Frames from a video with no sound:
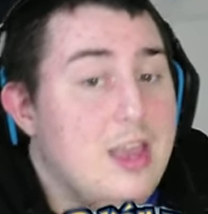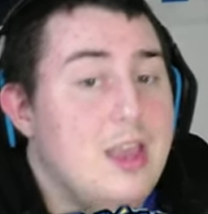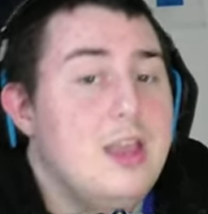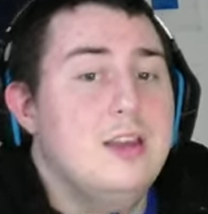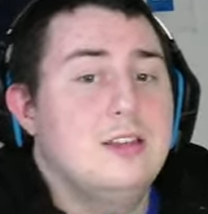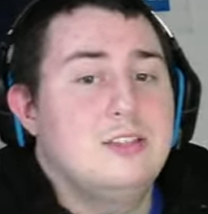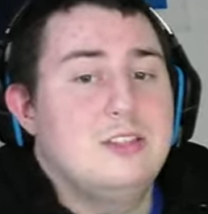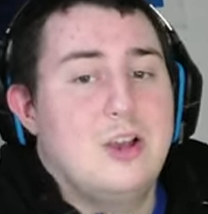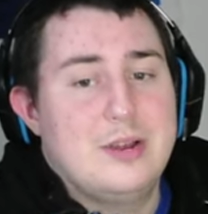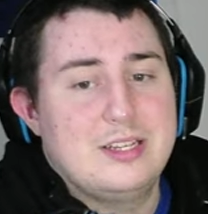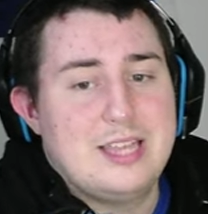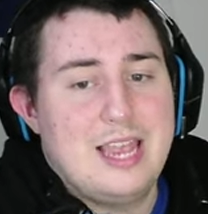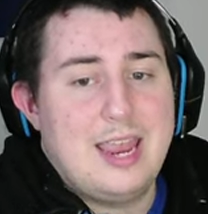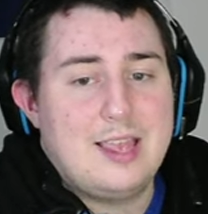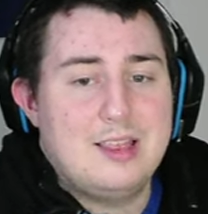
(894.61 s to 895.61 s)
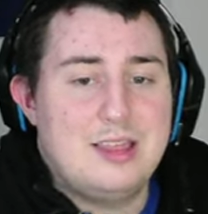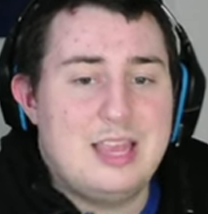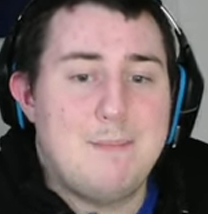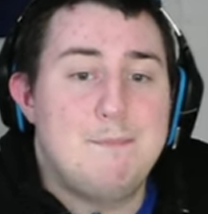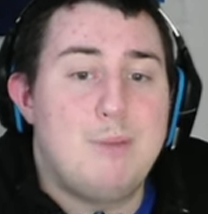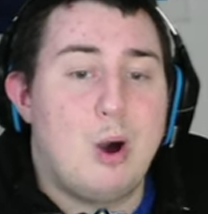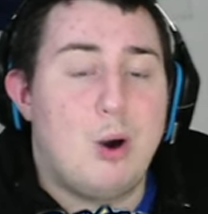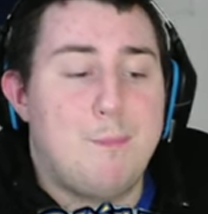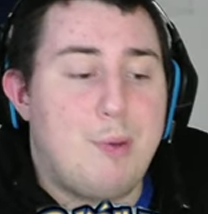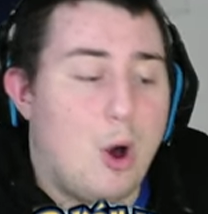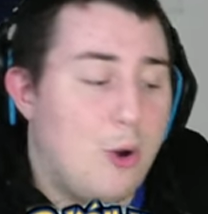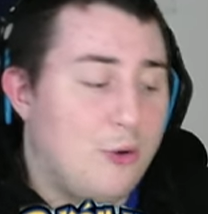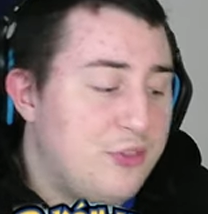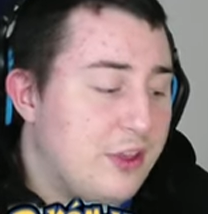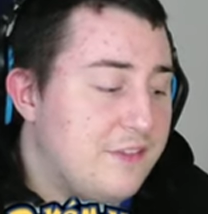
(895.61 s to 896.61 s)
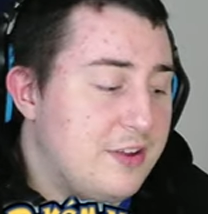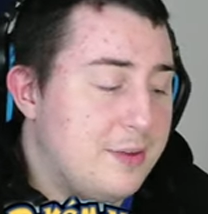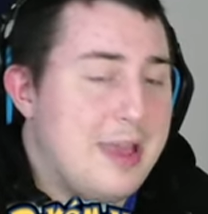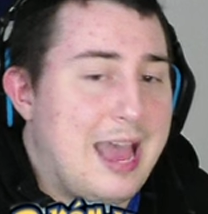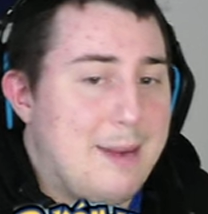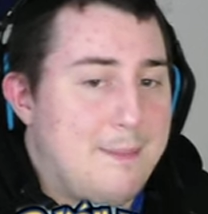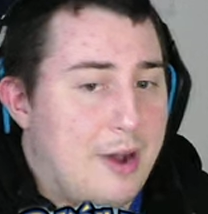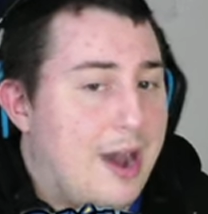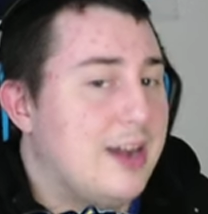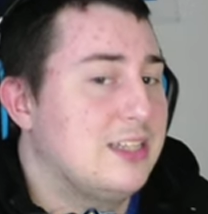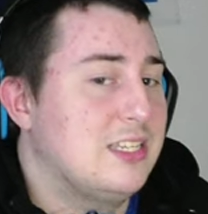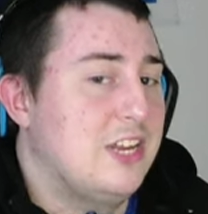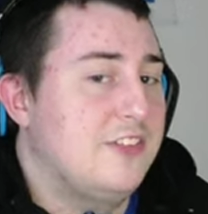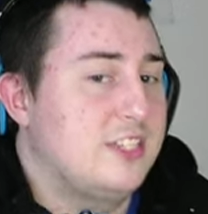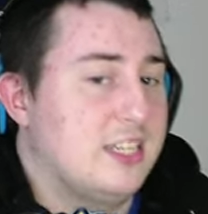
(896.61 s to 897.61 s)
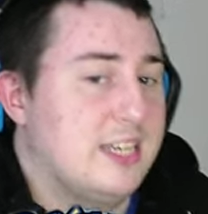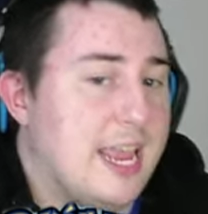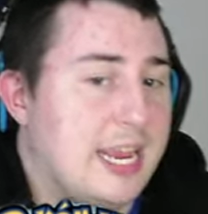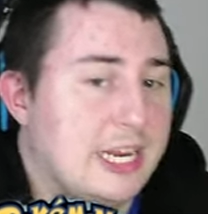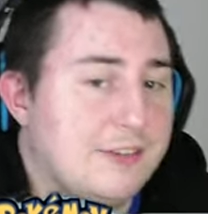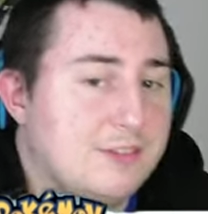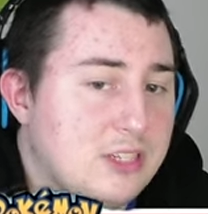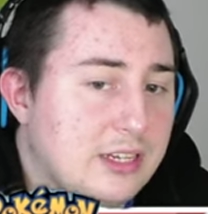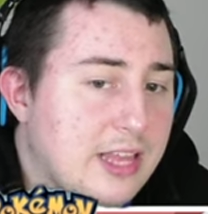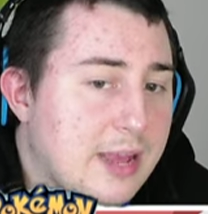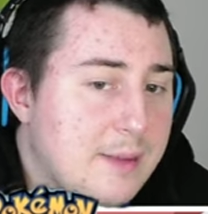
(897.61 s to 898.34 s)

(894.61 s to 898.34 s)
So it's like, they bo- both of them had positives and negatives to them.